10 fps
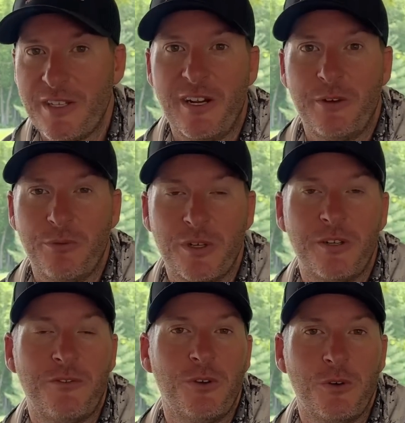that I
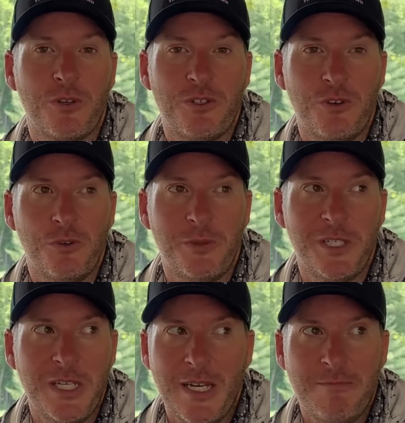rigged for
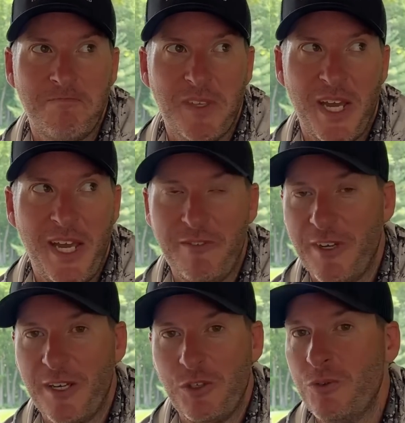Okeechobee I have
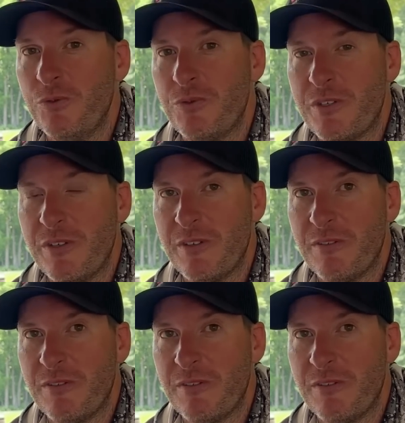not used